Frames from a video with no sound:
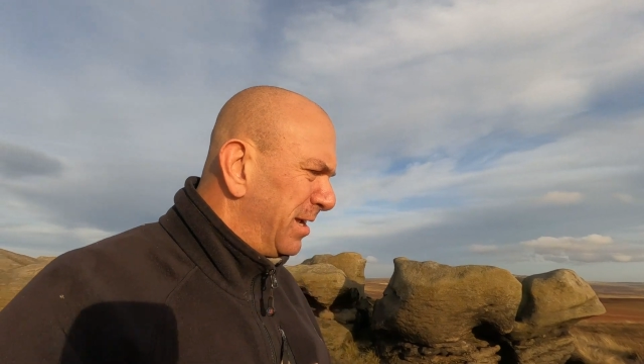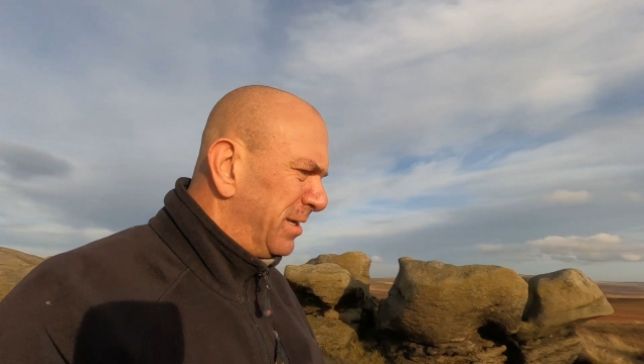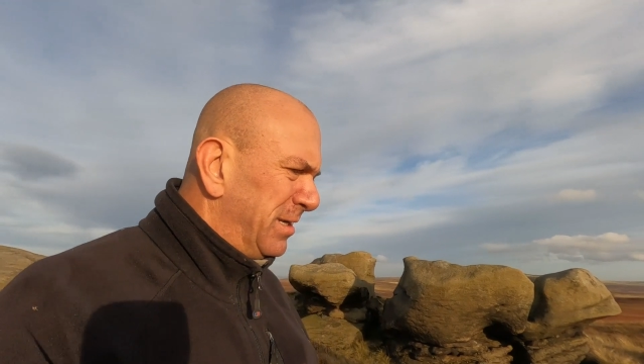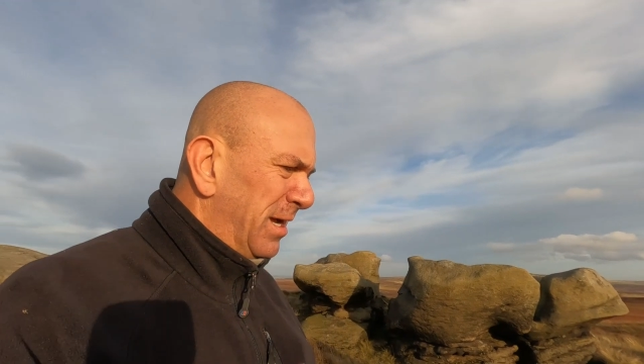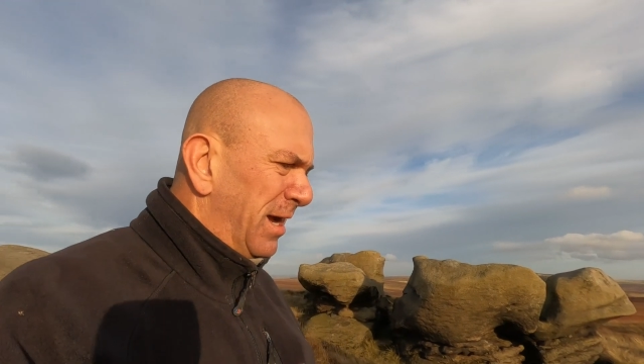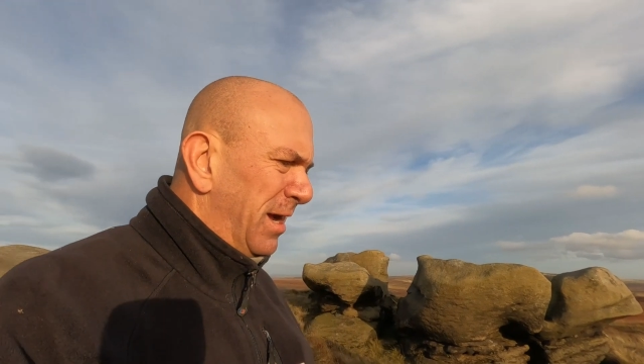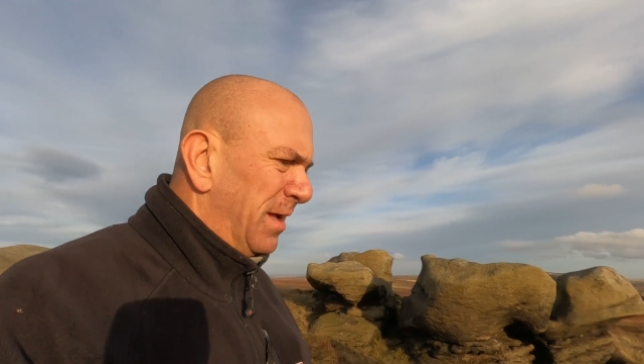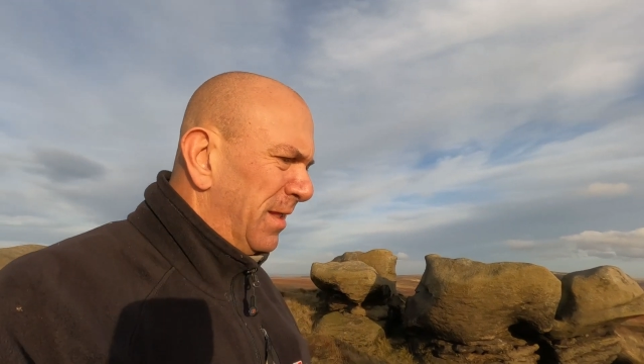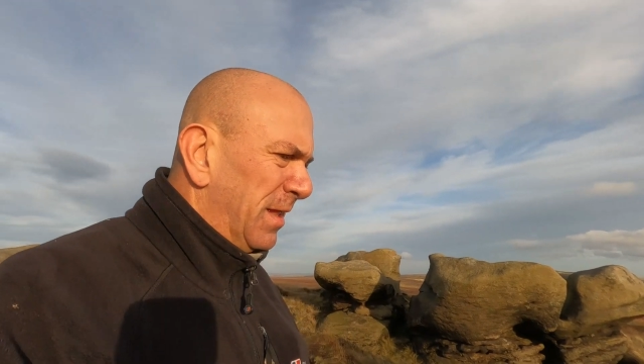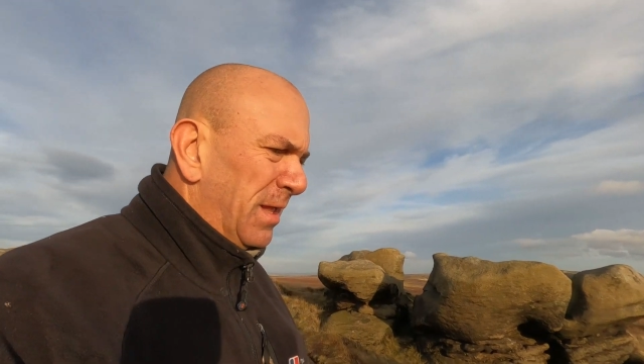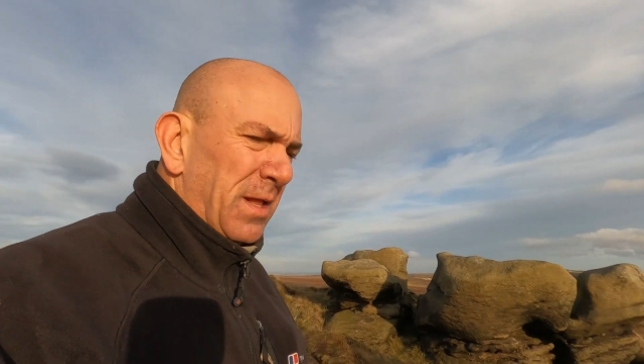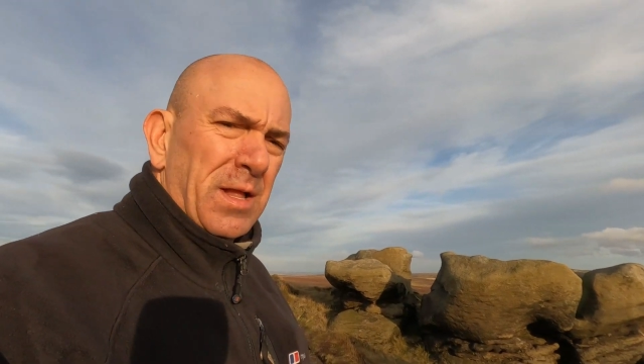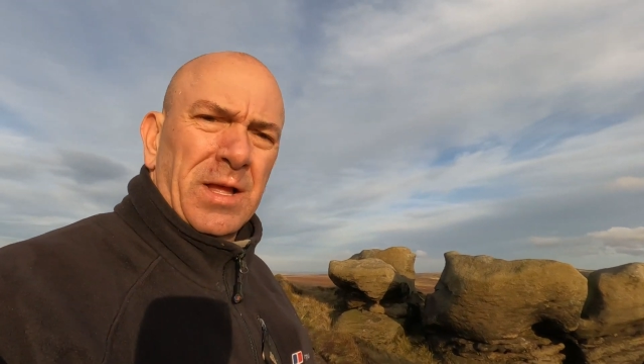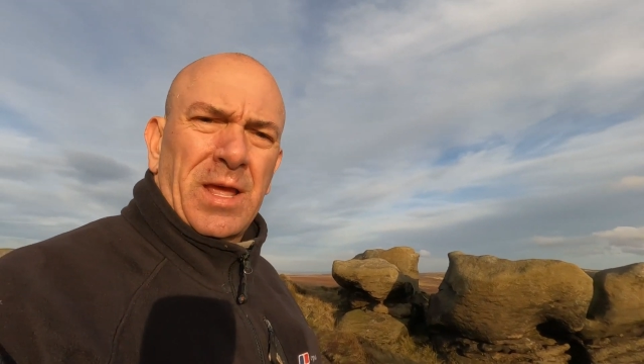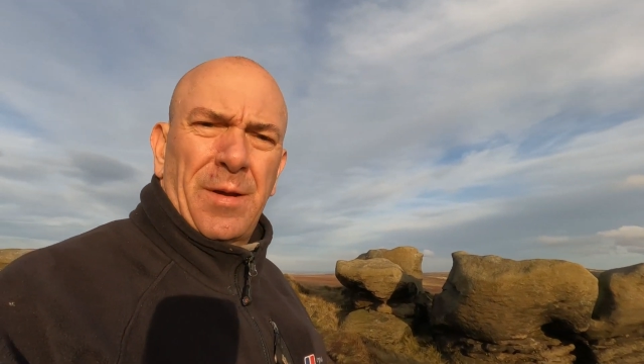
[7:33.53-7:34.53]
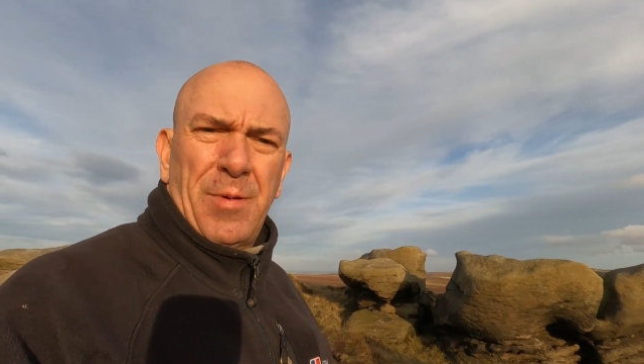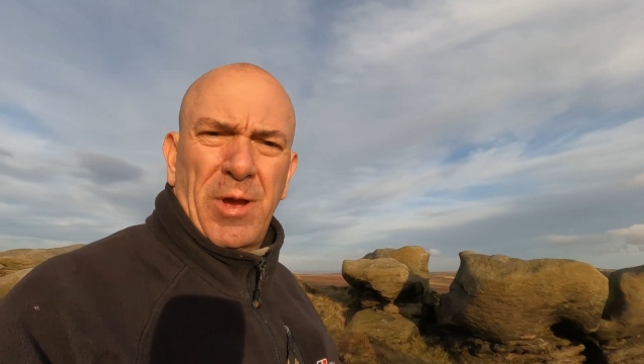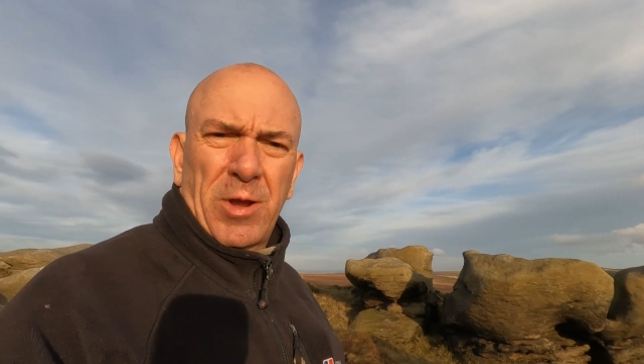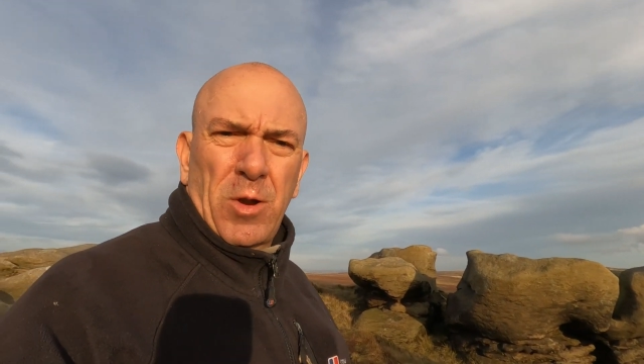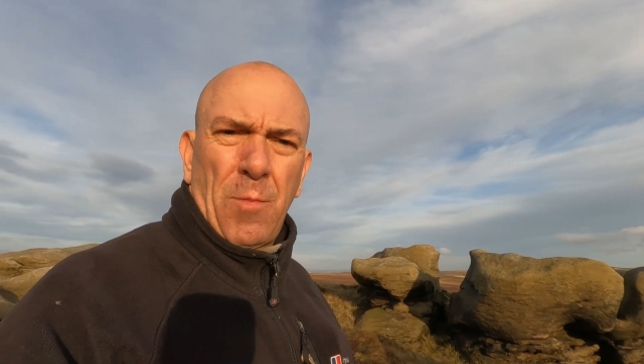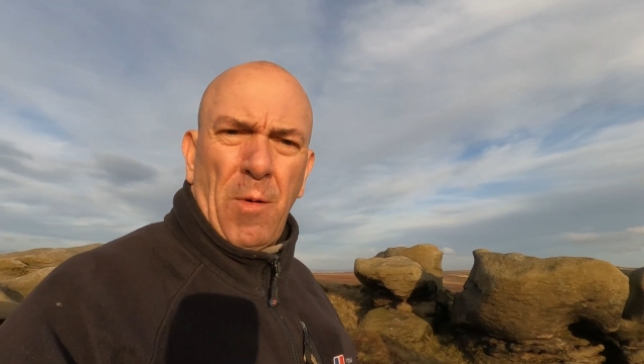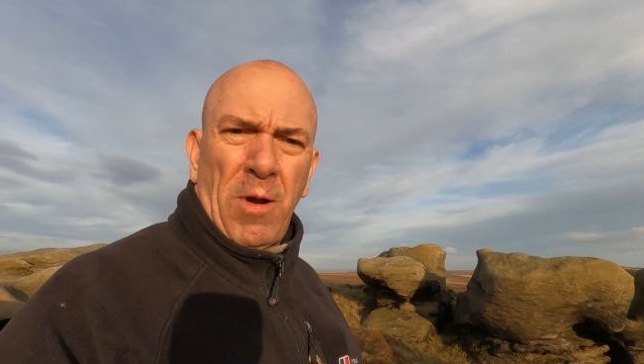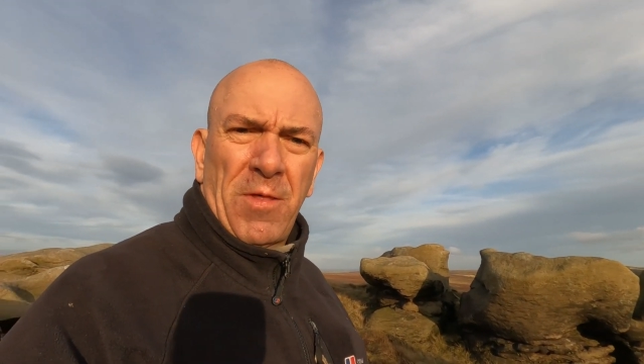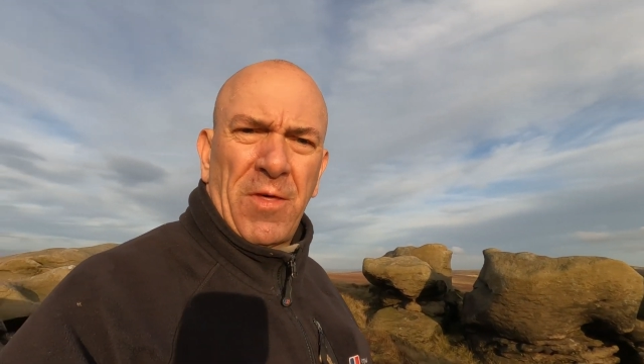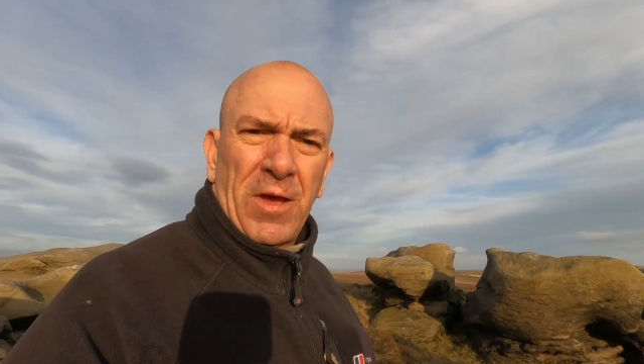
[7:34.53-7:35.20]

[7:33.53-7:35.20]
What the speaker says: and get a bit of grub on,